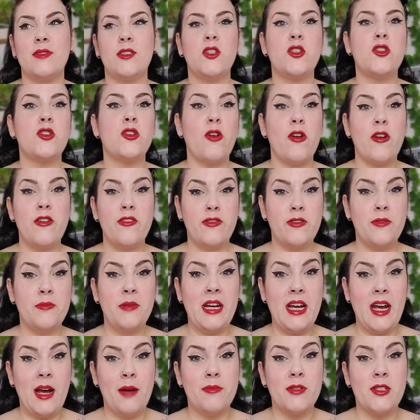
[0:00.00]
sorry for
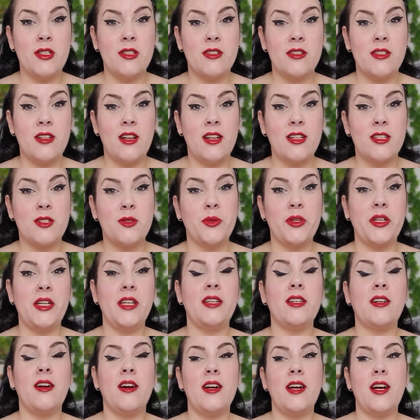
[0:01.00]
my absence last
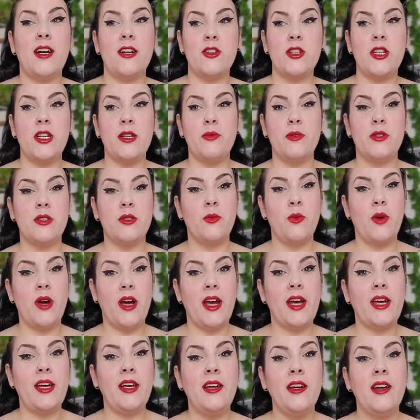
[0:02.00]
week. I actually was
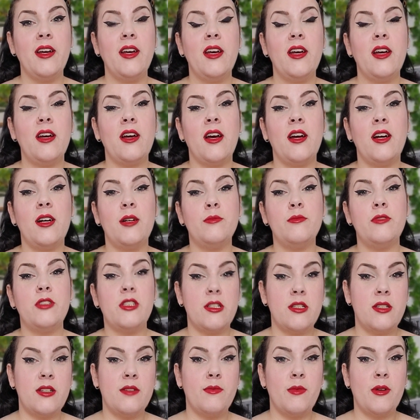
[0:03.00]
away
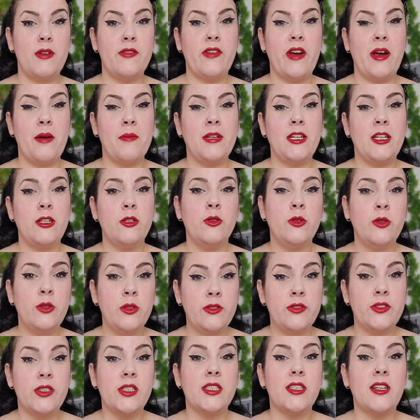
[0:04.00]
visiting my family in
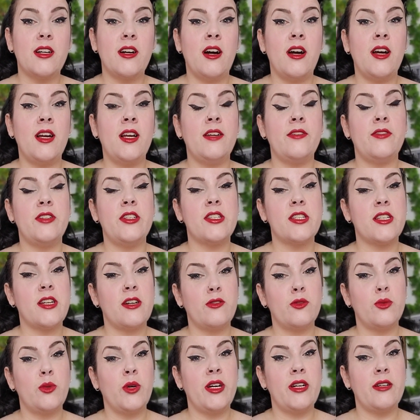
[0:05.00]
Norfolk. I live in
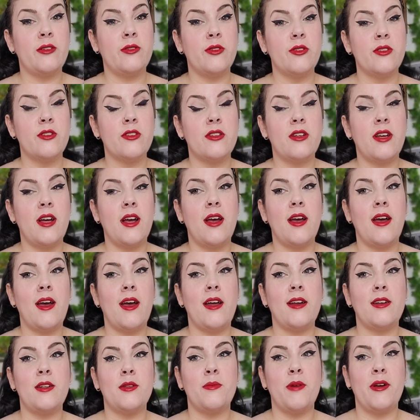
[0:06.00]
South Wales
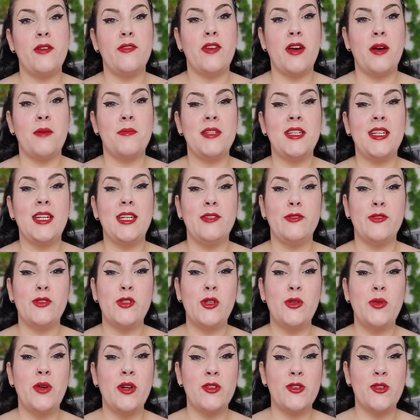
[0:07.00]
and my family live
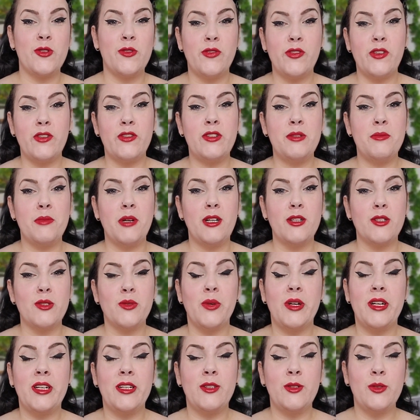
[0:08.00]
250 miles
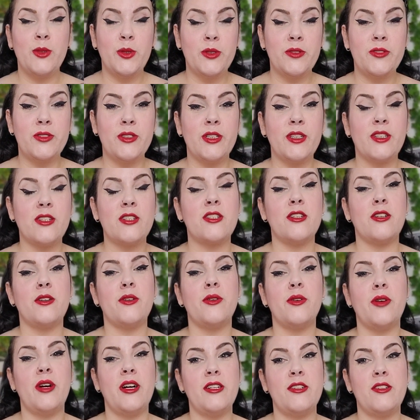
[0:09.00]
away in Norfolk,
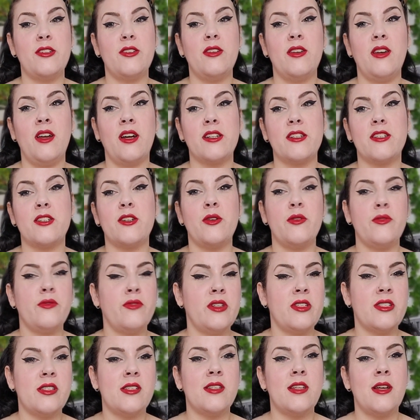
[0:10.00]
so I like to go and
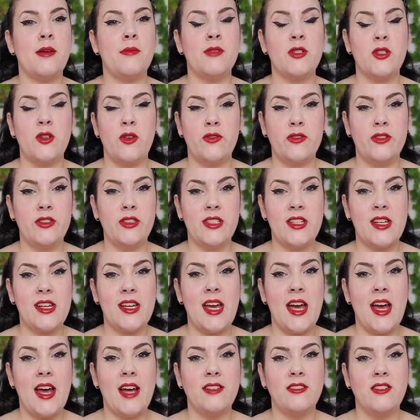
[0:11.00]
visit them as often as I
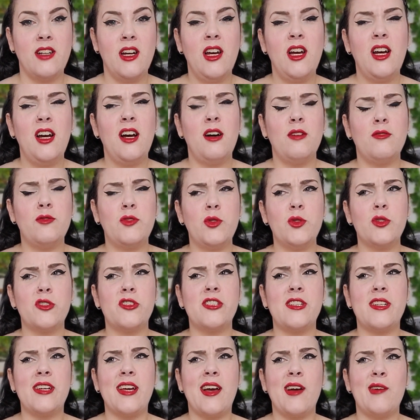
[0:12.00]
can.
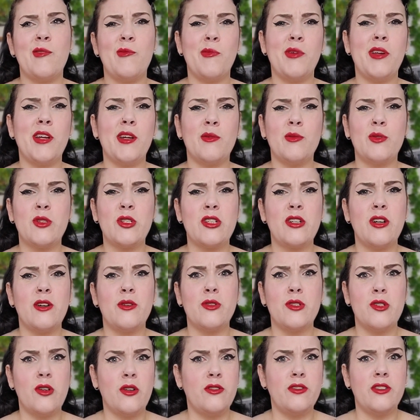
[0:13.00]
Unfortunately, I haven't been able to go
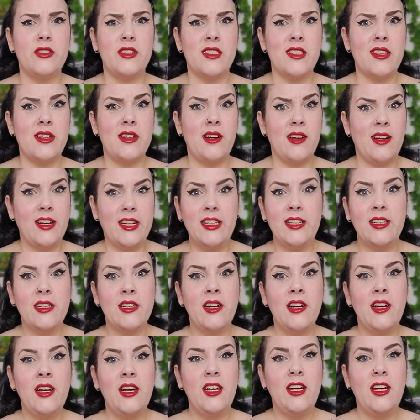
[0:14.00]
as often as I'd like